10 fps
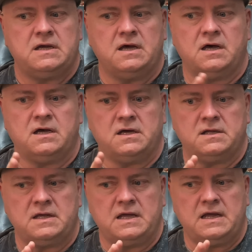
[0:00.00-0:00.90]
Uh,
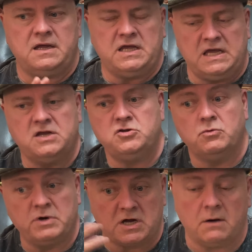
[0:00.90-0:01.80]
he and
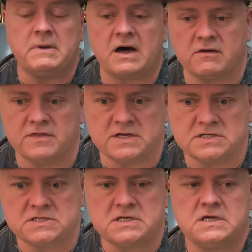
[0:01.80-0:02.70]
Yuma come out of
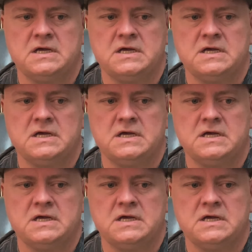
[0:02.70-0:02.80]
this.